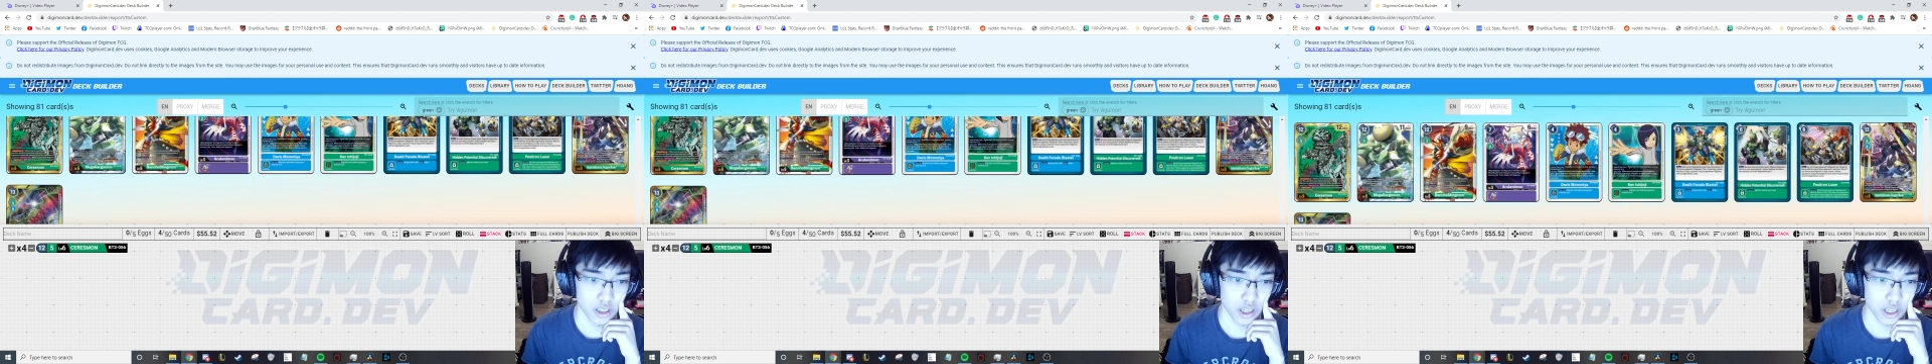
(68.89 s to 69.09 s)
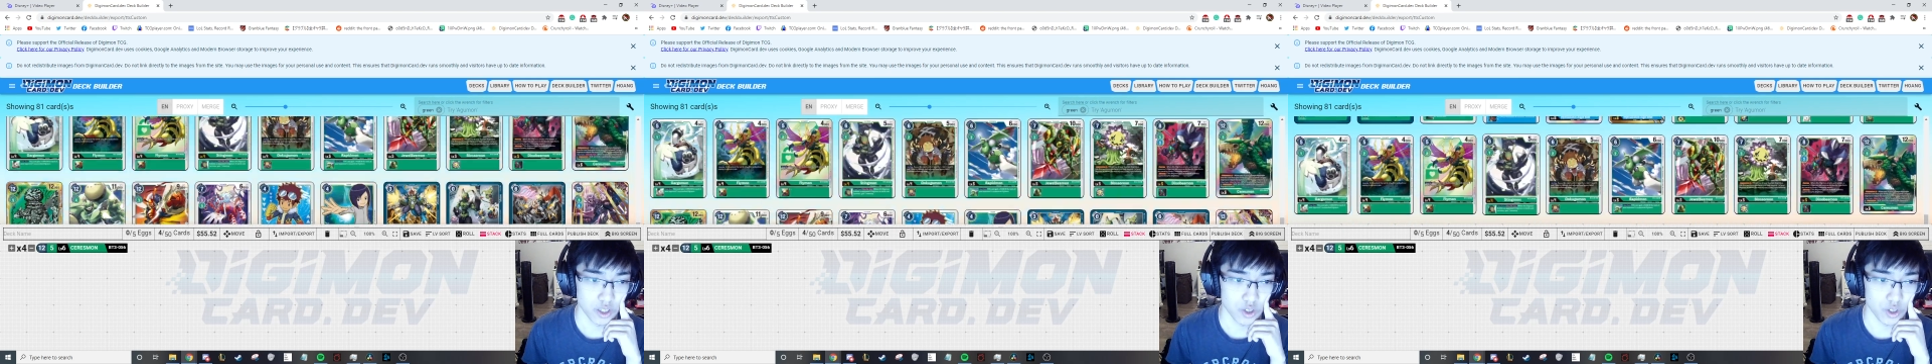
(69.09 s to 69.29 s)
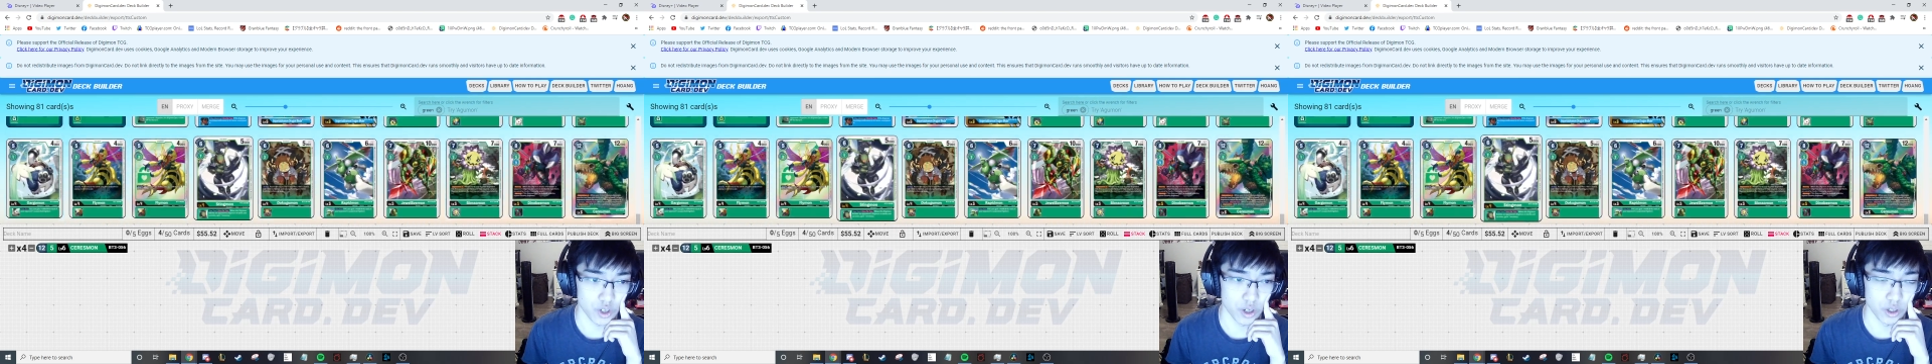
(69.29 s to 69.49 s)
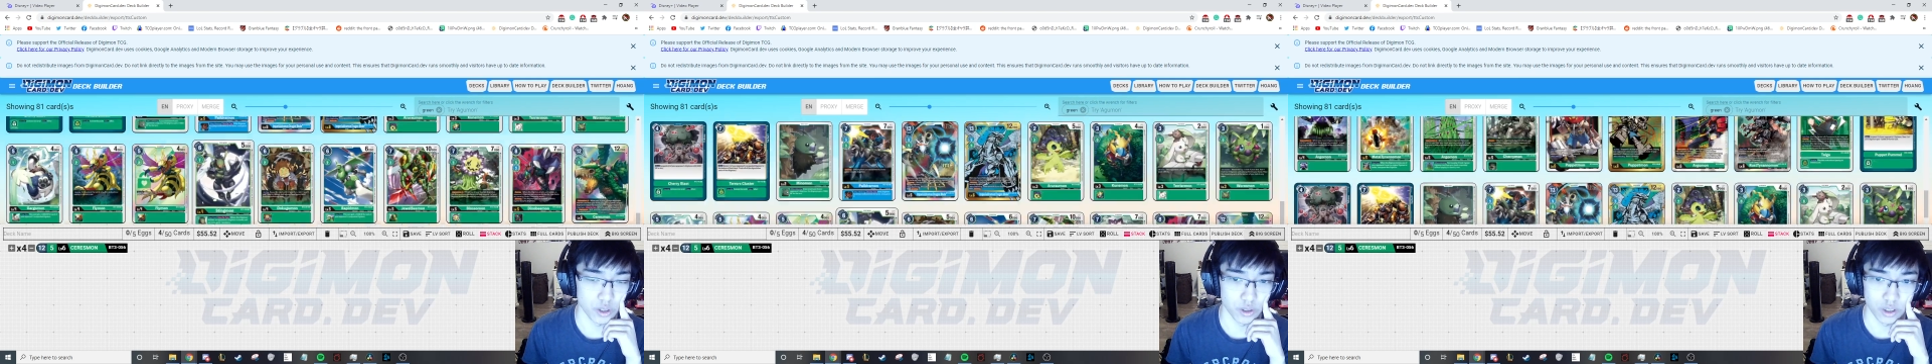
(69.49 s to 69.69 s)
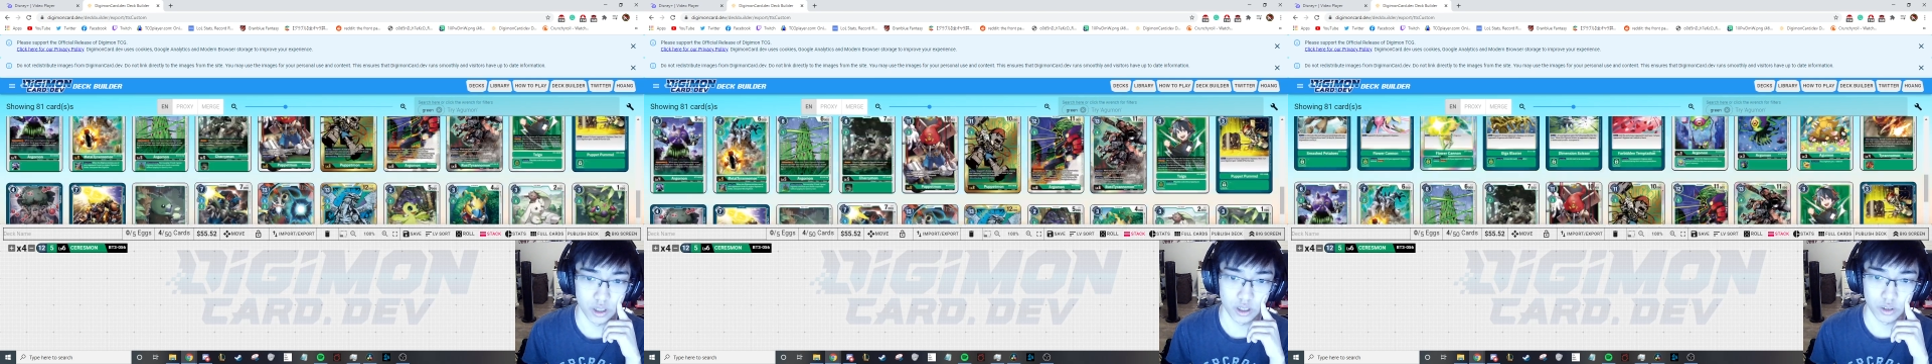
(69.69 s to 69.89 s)
And
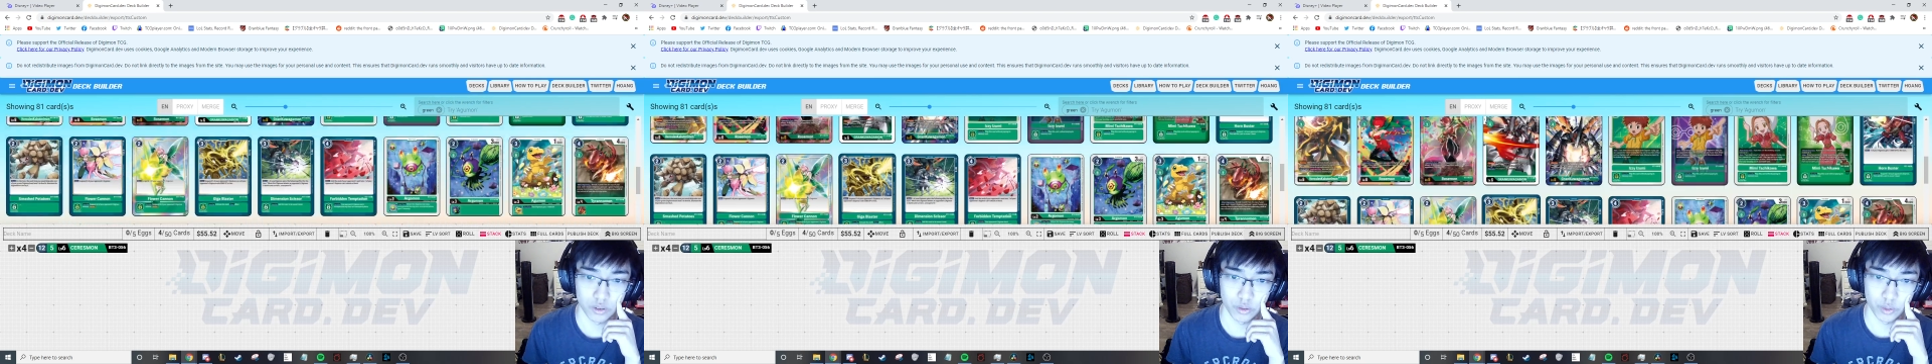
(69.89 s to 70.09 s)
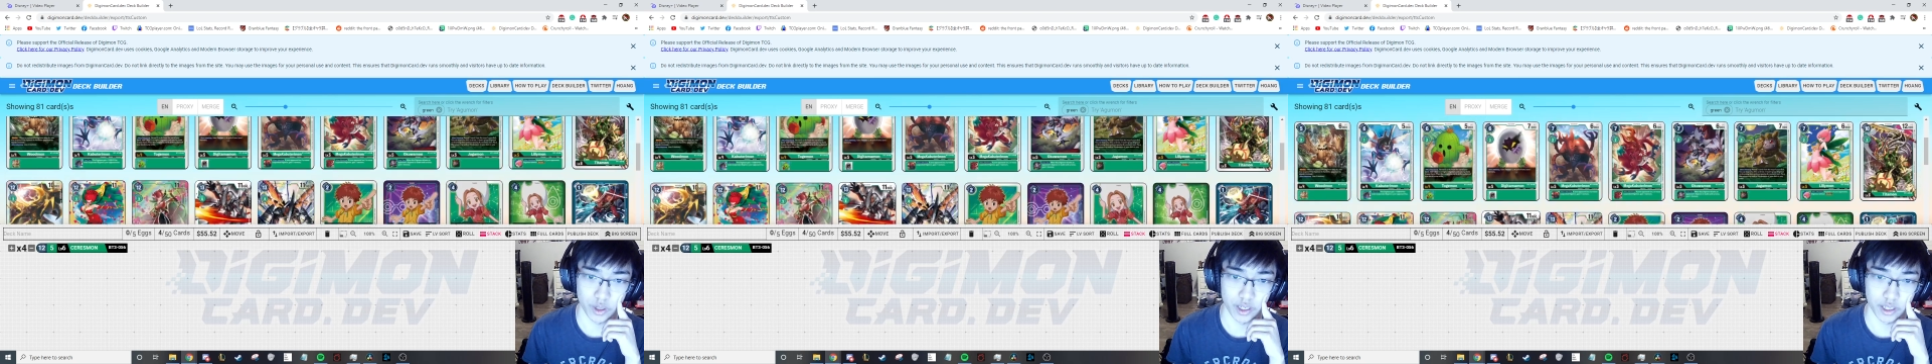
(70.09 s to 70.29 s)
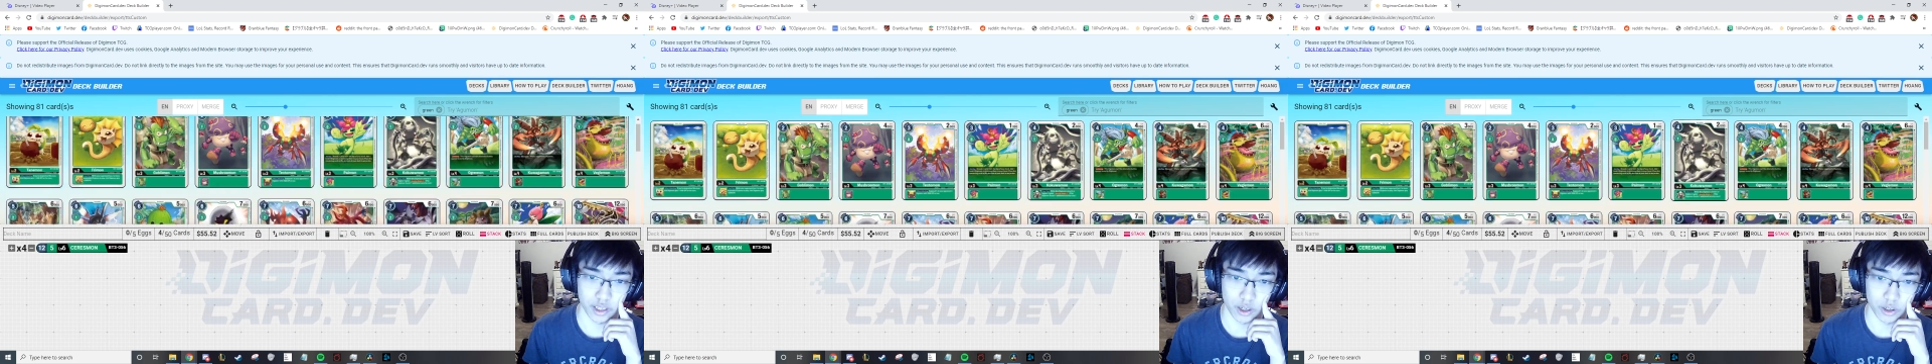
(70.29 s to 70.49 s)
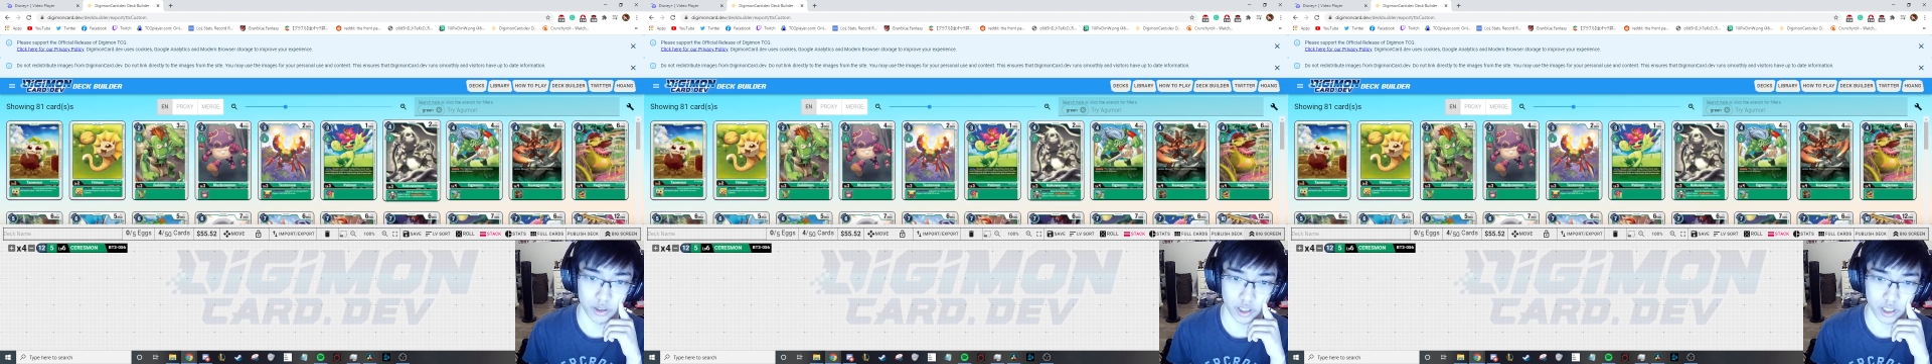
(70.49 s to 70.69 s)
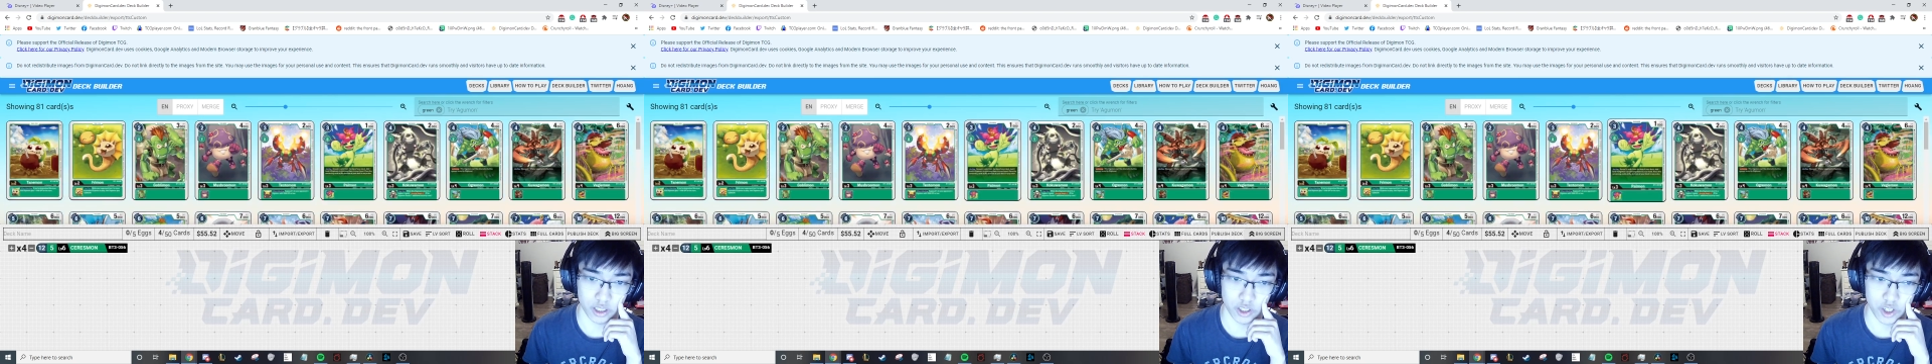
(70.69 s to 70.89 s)
so we go to
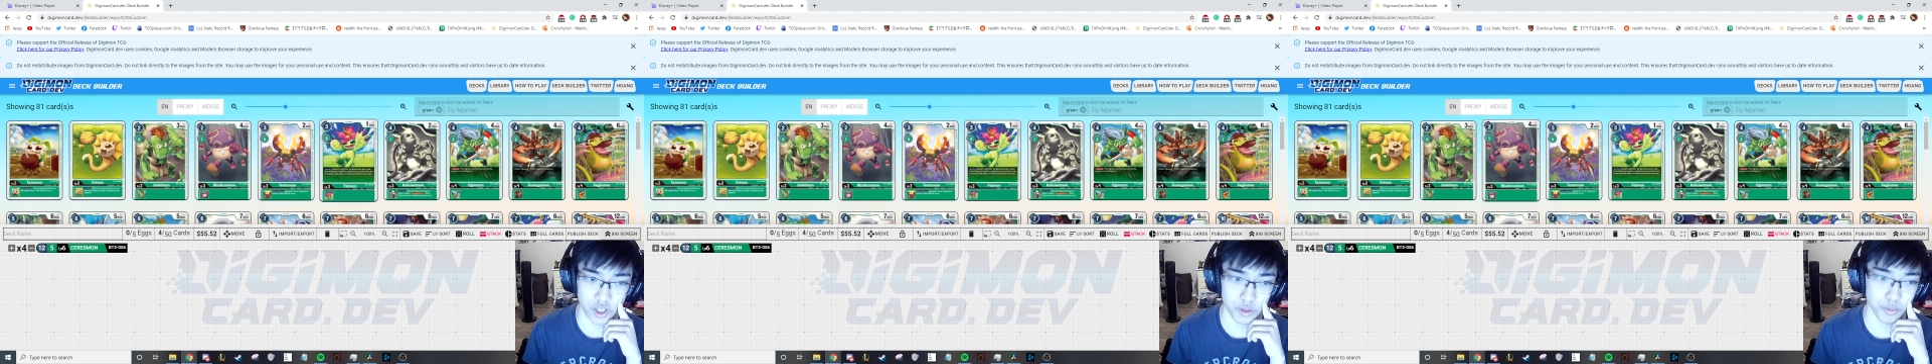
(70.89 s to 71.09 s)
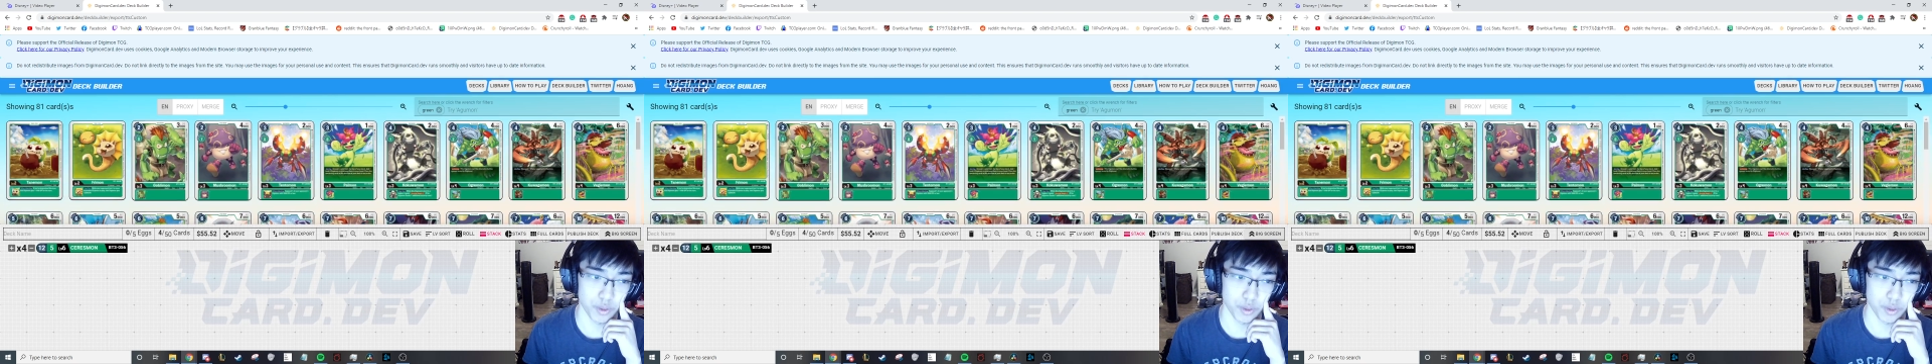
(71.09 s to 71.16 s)
English,